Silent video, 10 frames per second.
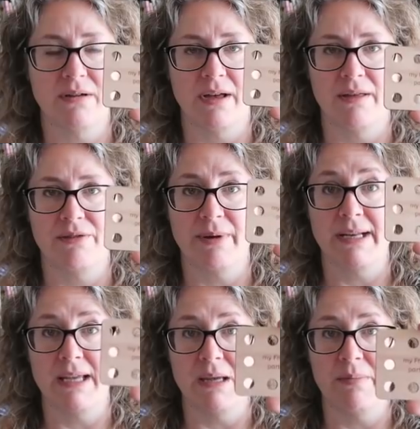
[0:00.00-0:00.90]
uh,
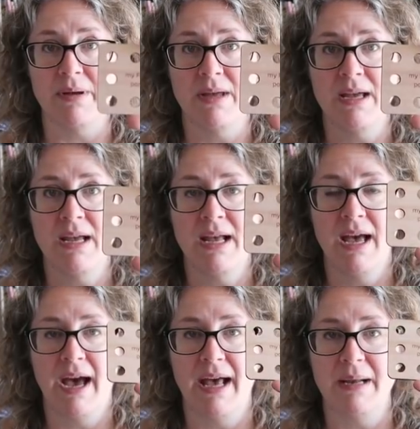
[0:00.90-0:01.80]
thread keep.
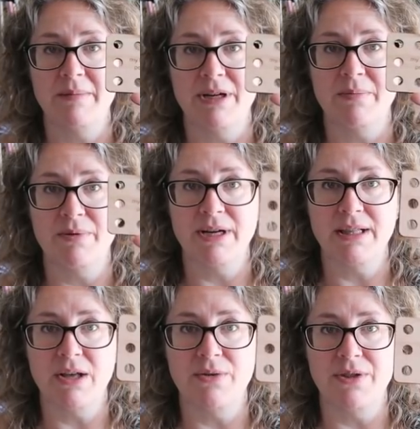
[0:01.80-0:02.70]
And I'm going to
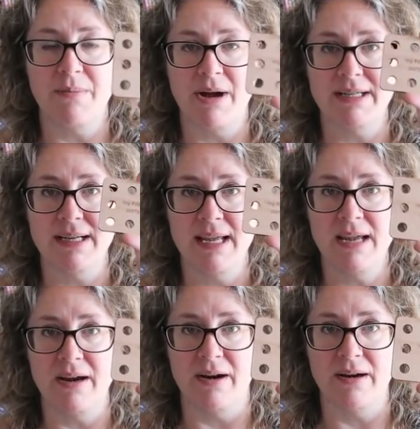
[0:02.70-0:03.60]
preload them onto
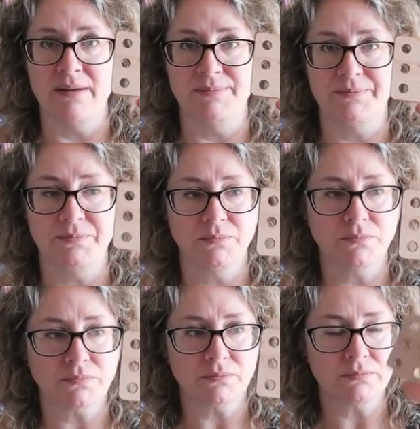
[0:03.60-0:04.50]
here.
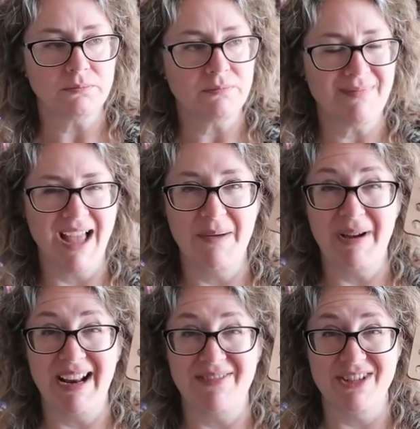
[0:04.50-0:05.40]
I
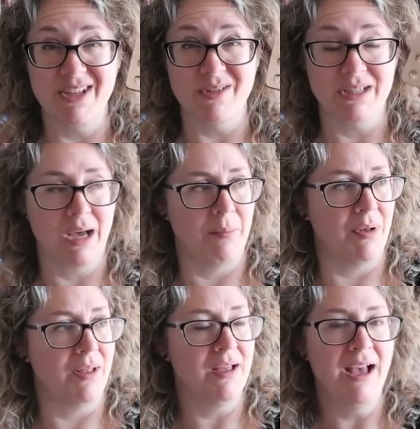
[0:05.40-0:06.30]
might have to use a
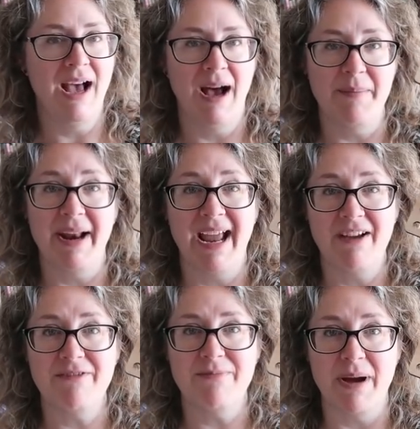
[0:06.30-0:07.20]
couple, but I
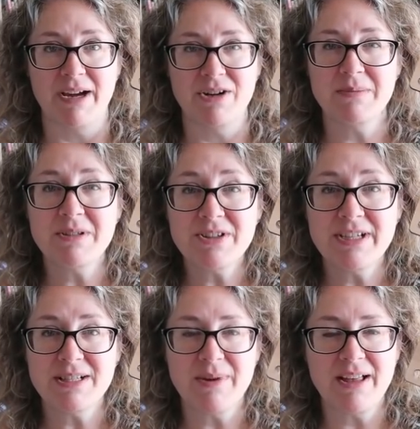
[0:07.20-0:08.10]
have my Christmas
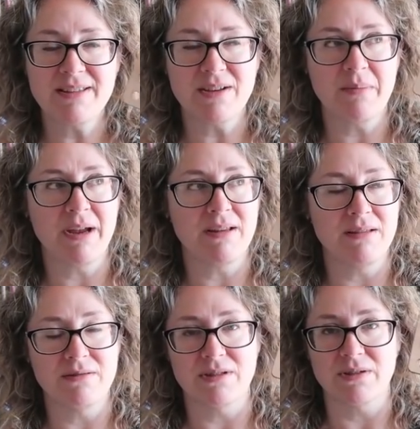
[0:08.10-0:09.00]
tree as well, so I might
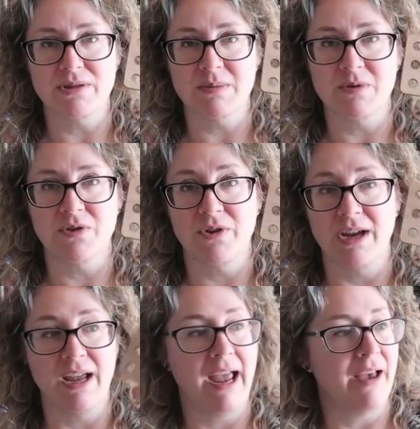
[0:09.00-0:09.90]
use the Christmas
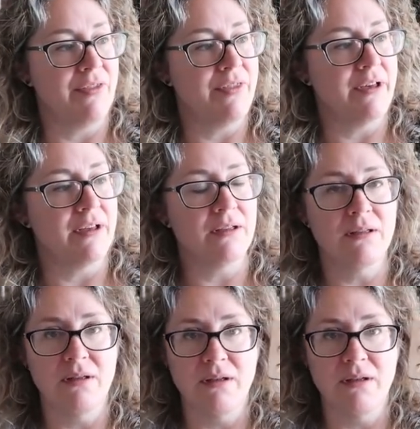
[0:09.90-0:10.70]
tree and the,